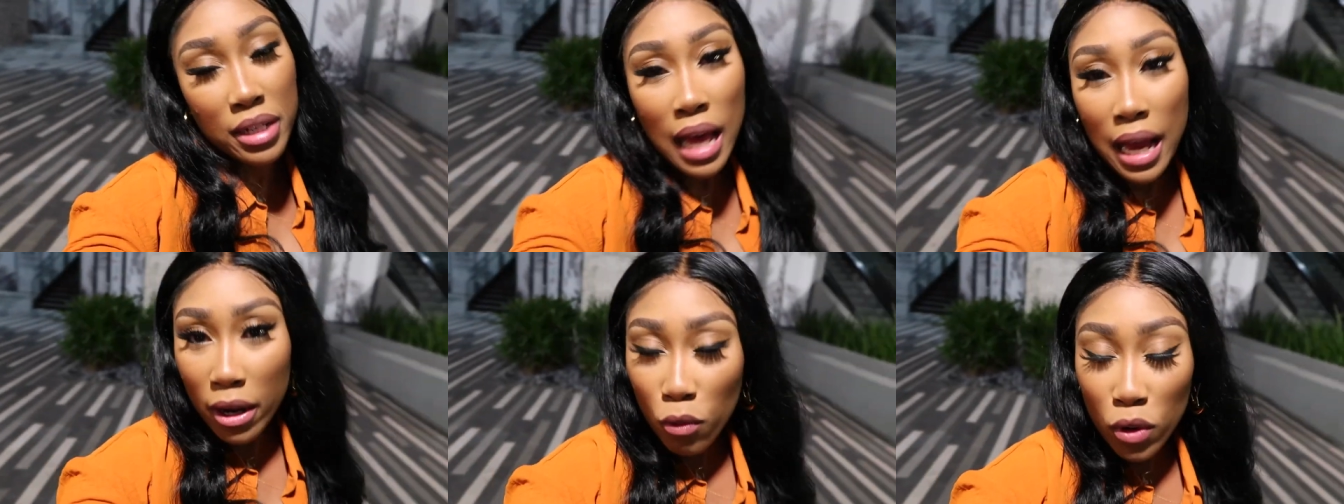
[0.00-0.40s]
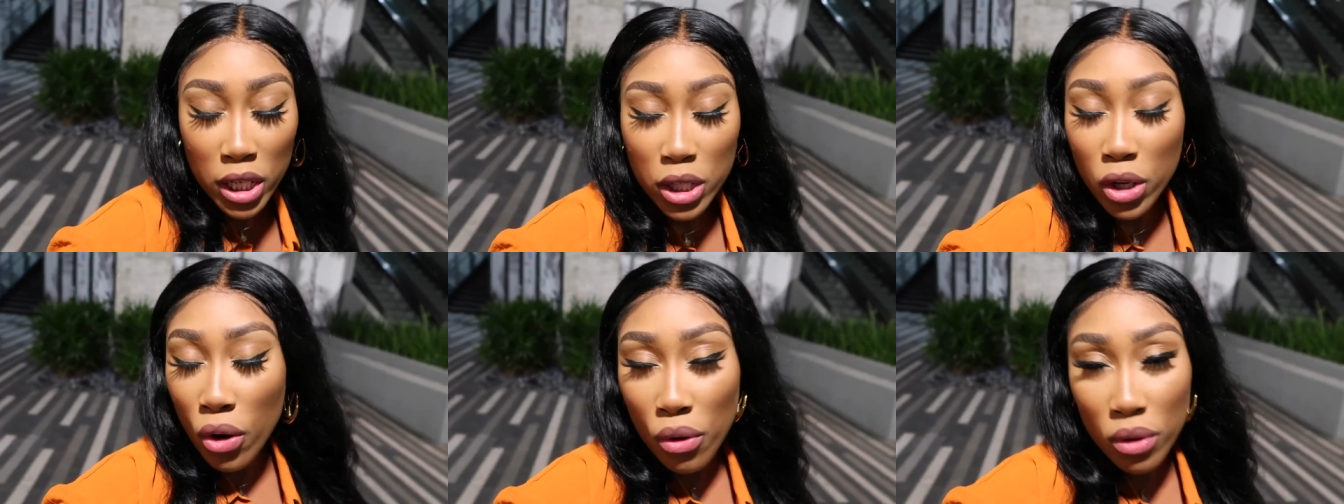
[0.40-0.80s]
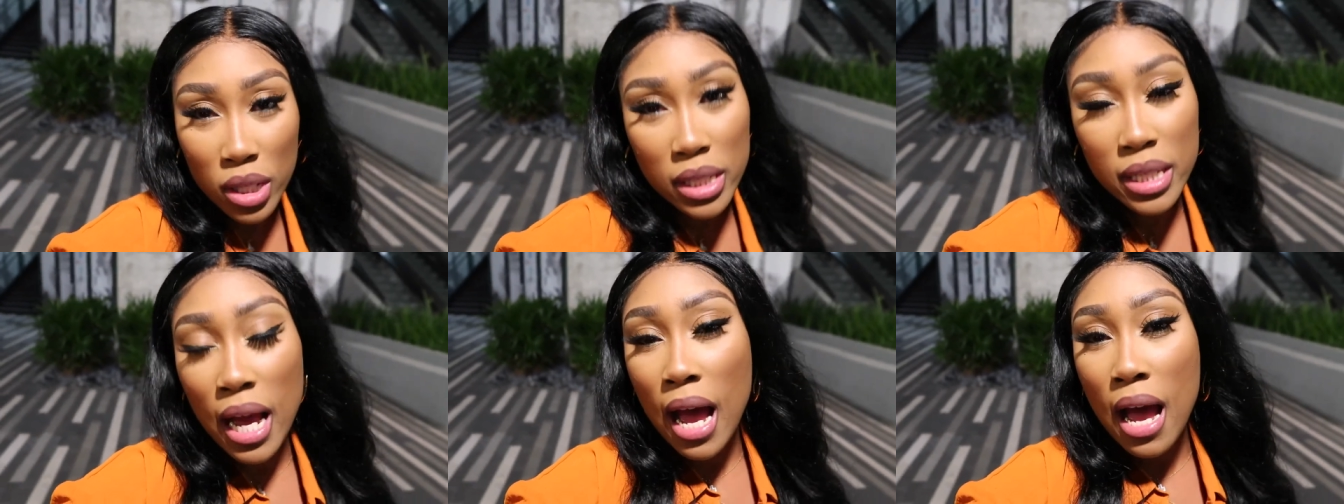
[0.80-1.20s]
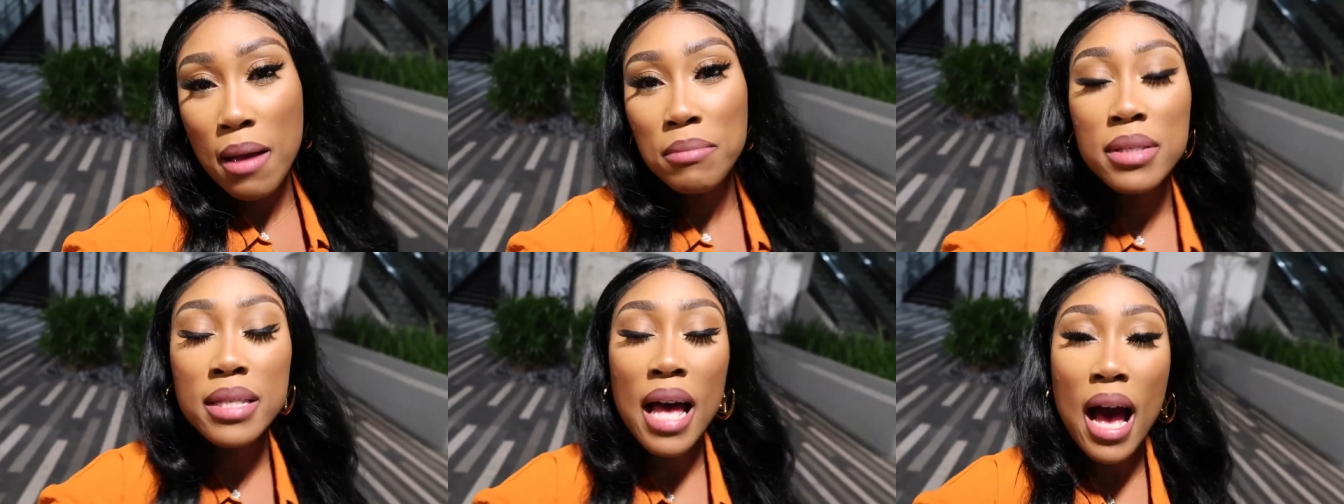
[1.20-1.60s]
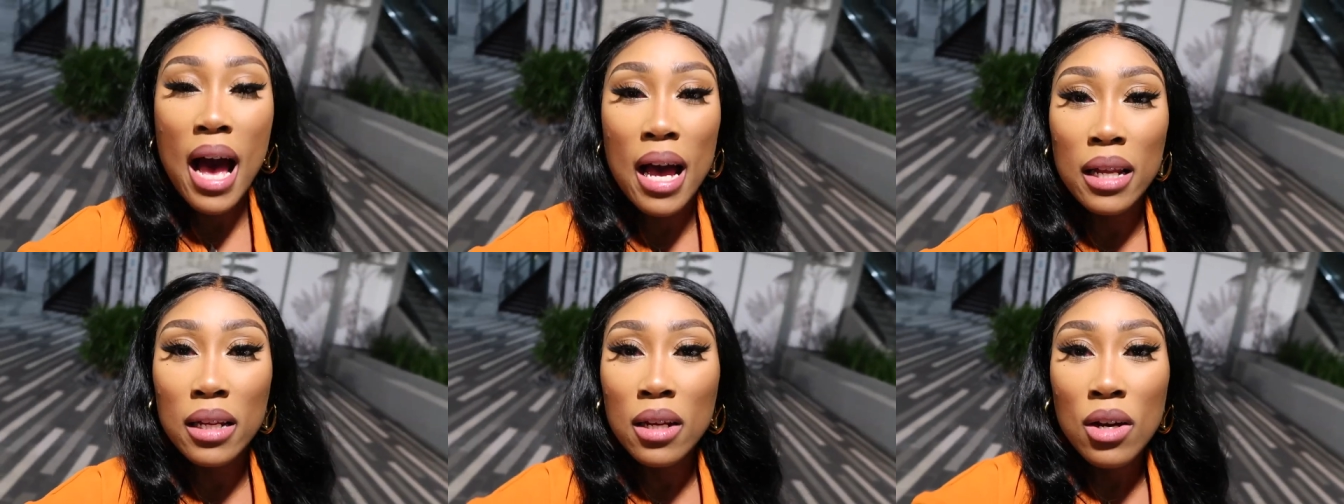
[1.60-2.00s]
like one of the only times
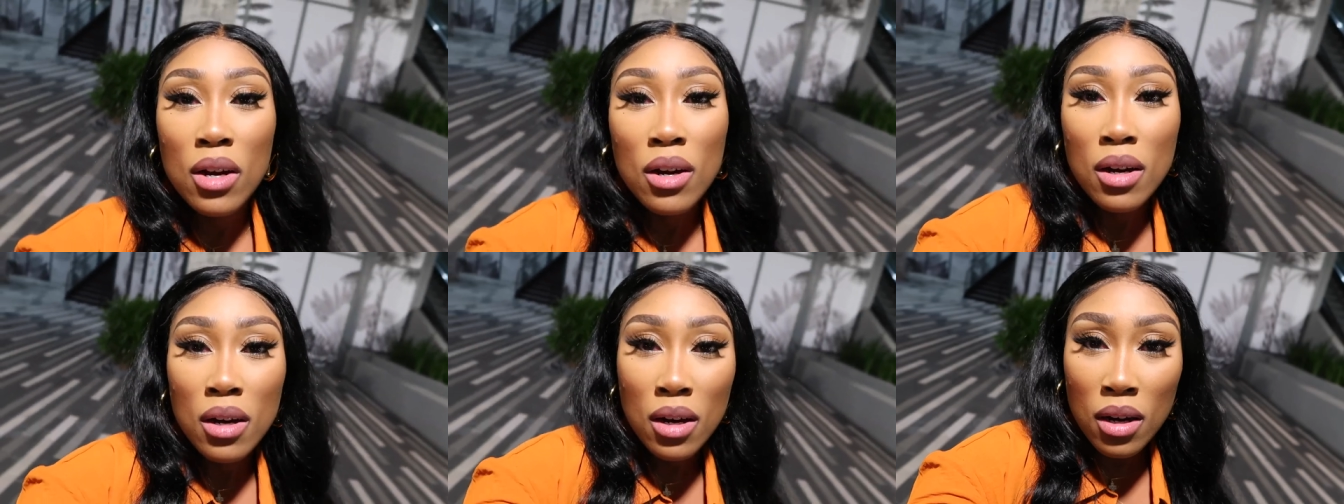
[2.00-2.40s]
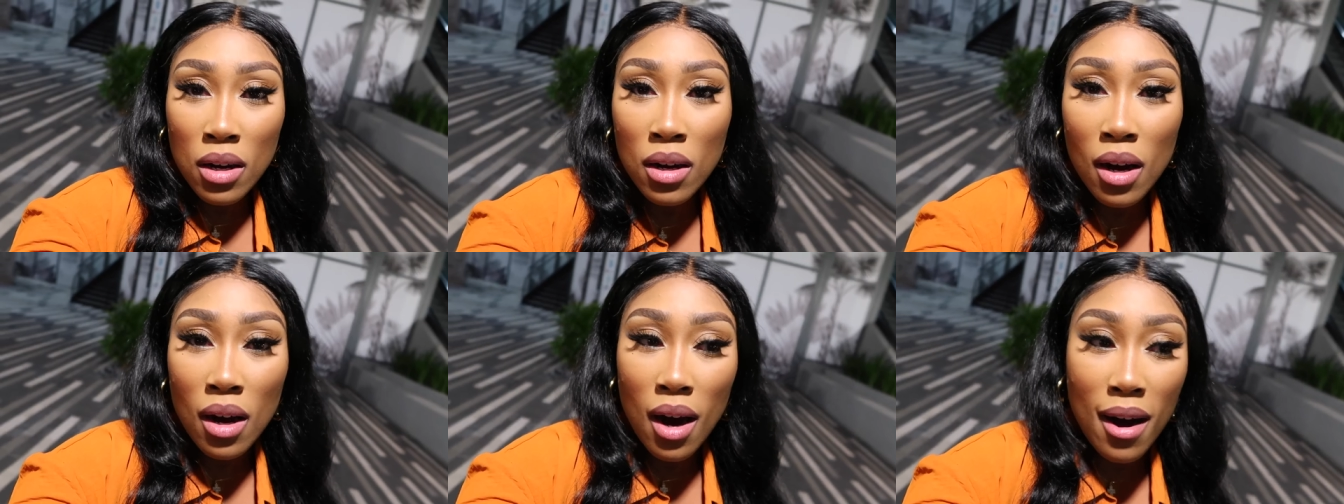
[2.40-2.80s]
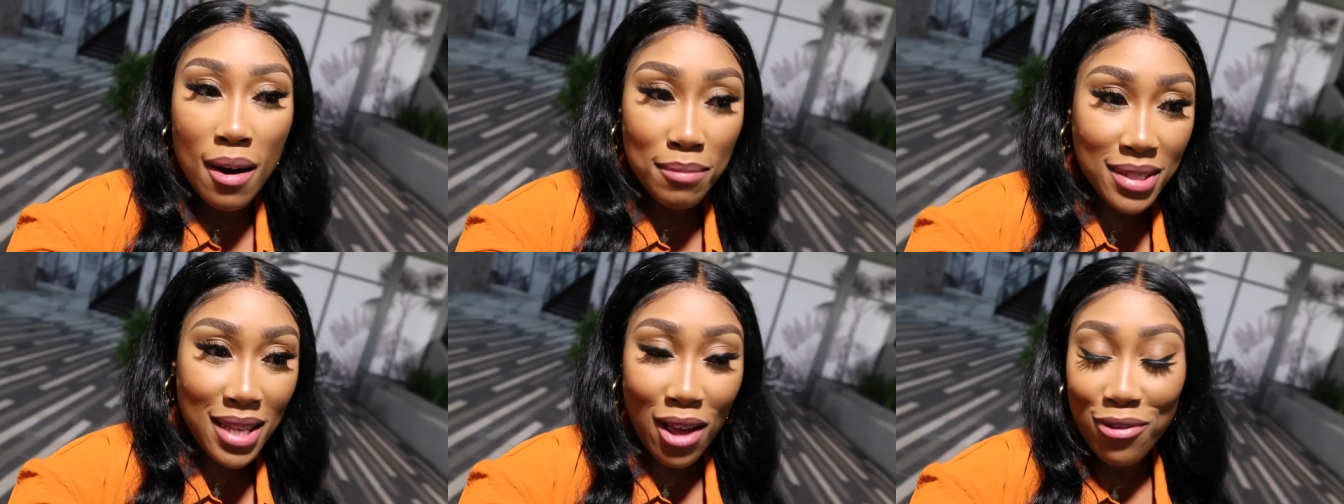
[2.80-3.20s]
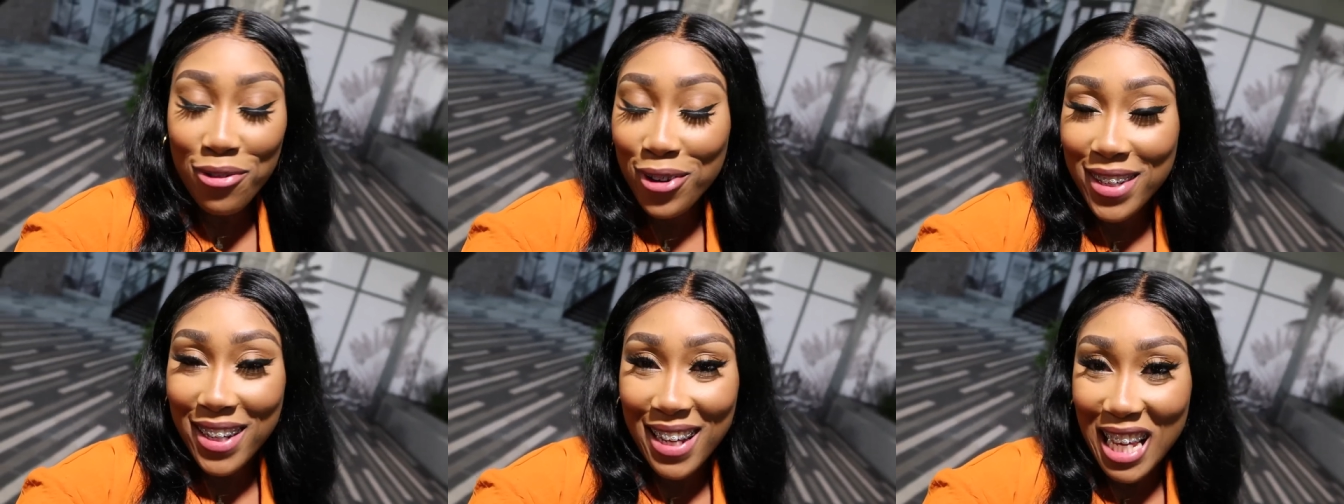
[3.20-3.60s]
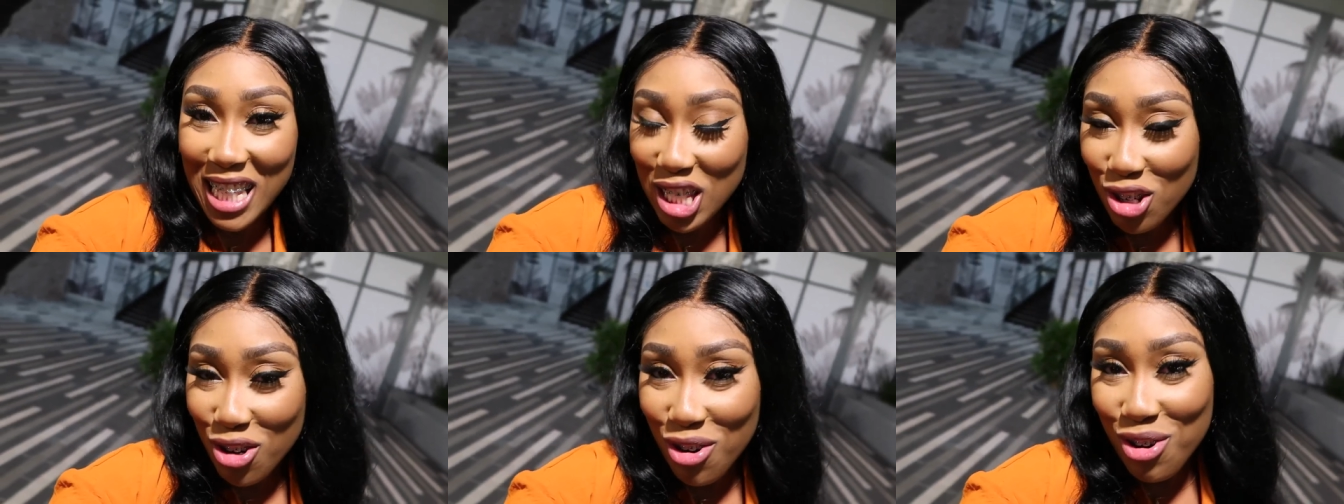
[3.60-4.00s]
that South Florida
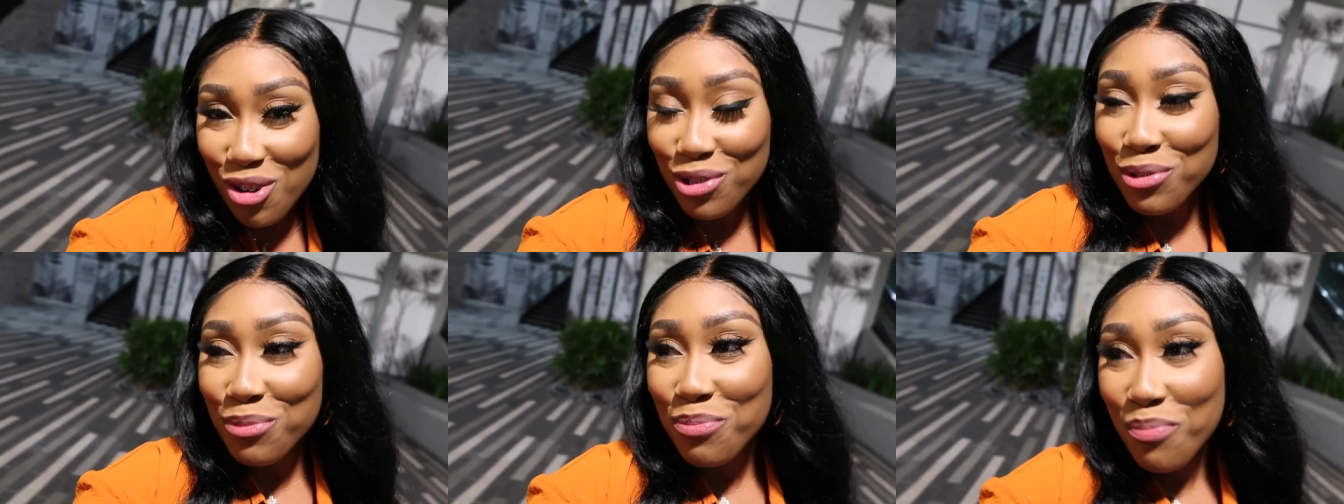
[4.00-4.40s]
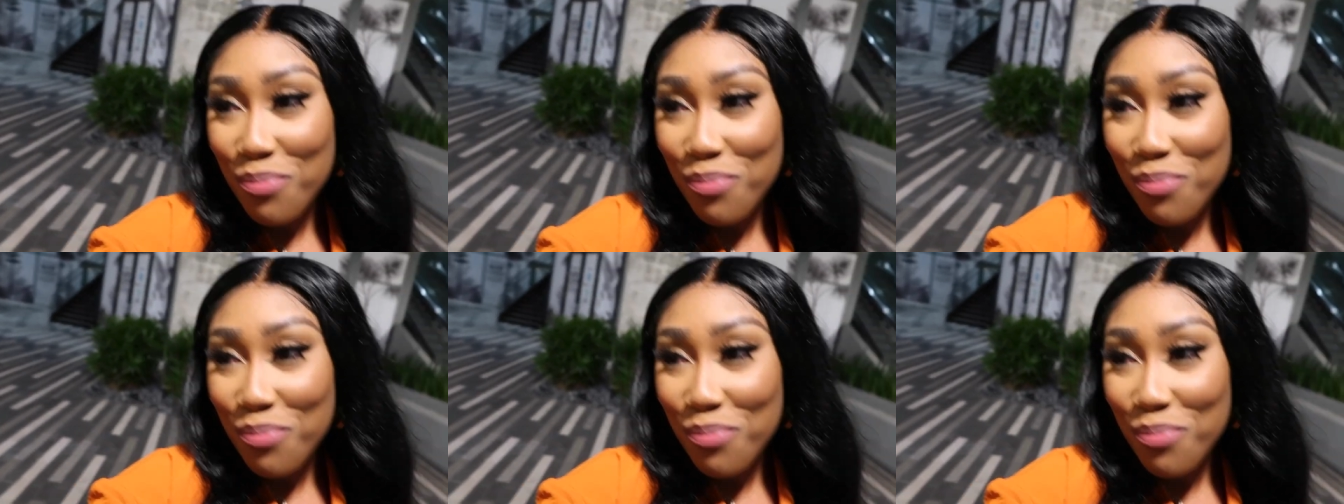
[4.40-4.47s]
gets cold.